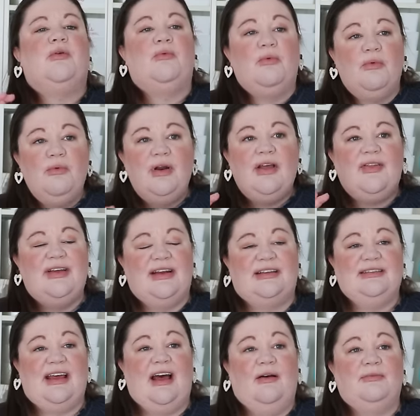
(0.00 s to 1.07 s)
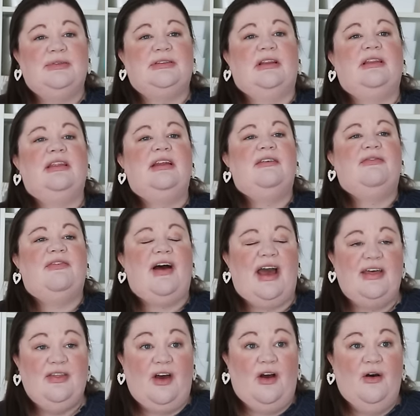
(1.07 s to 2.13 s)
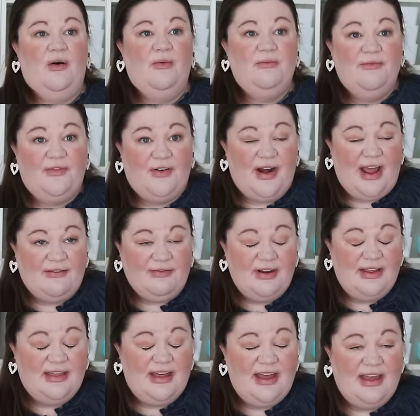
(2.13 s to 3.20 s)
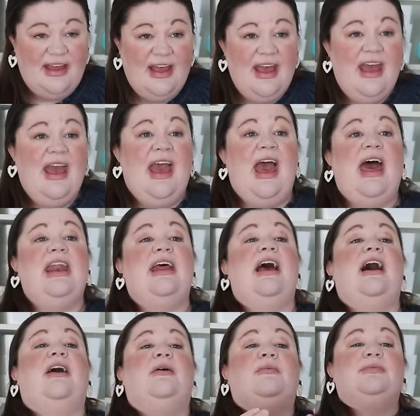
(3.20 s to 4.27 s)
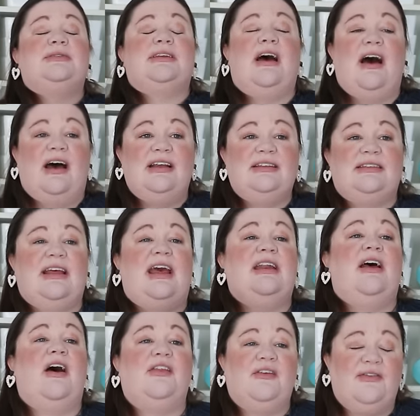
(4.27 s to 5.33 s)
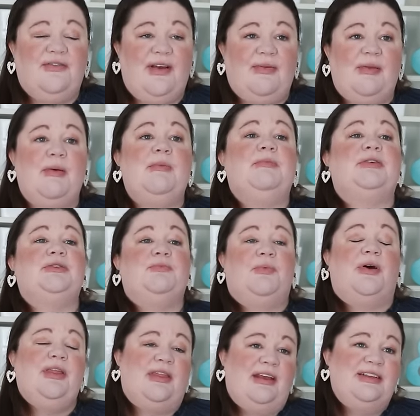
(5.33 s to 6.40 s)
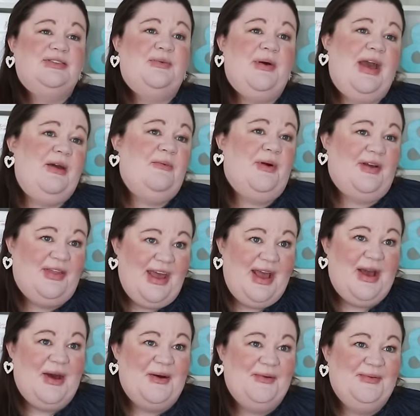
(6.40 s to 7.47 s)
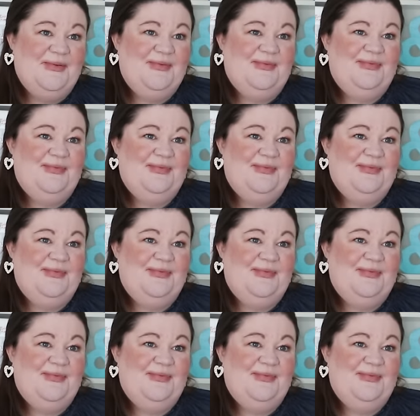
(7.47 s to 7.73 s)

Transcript: it really does help solidify the home for everything, and it helps us and other family members put things away where they go.